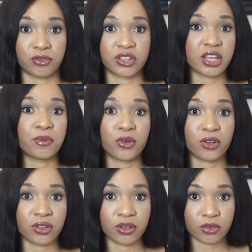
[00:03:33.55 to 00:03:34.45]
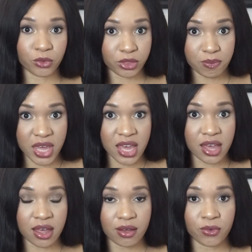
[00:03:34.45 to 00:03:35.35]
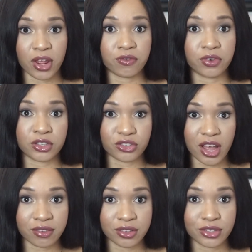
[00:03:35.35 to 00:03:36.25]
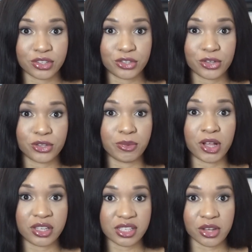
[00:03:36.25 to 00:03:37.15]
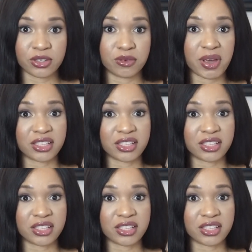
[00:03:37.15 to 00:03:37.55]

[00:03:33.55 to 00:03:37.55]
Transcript: For example, with me, when I first traveled to the Balkans, I was in